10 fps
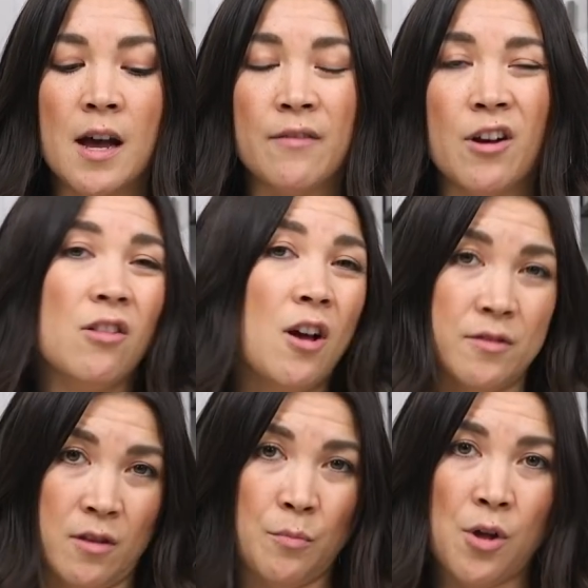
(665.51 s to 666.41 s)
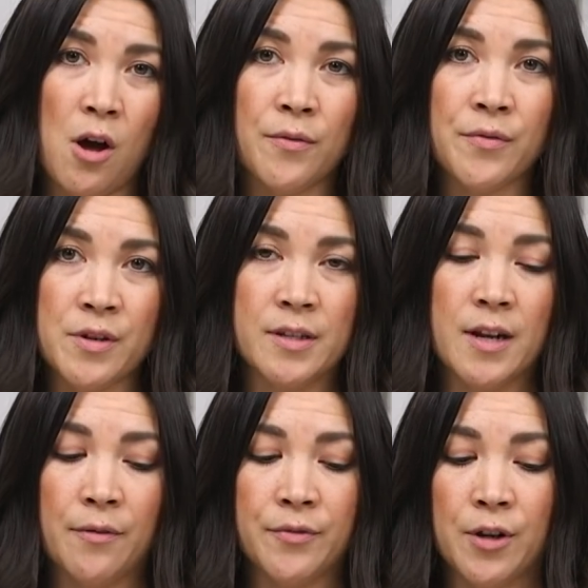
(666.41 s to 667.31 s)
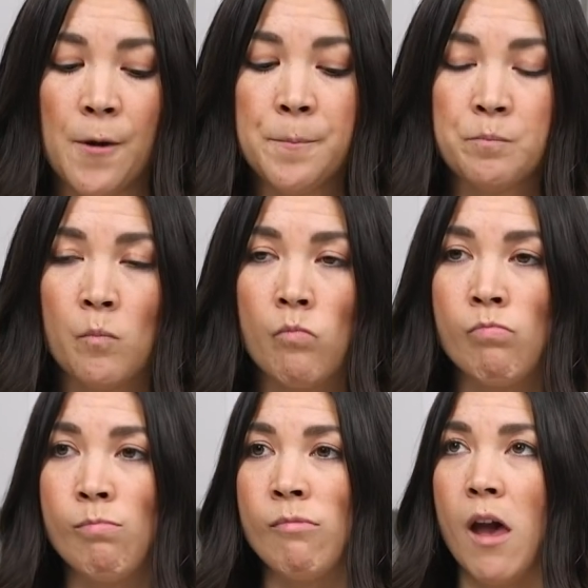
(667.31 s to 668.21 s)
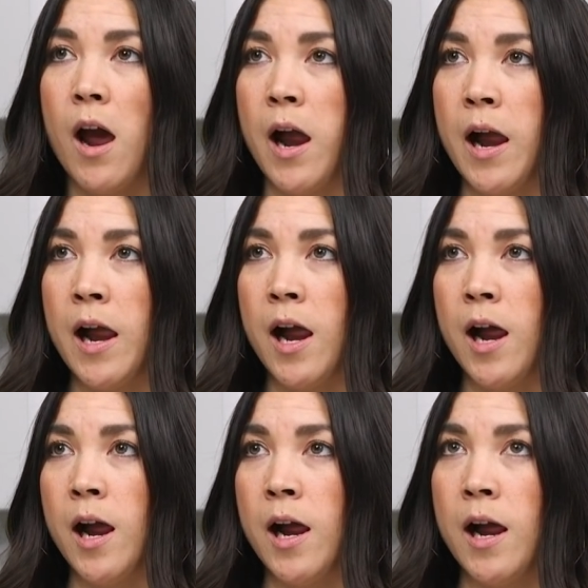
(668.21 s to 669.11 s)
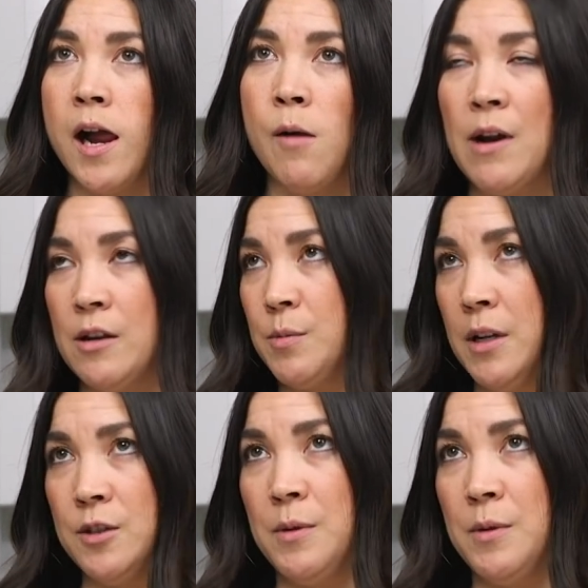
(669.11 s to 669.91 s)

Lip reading: I've got lots on the blog, free stuff, you know? What else?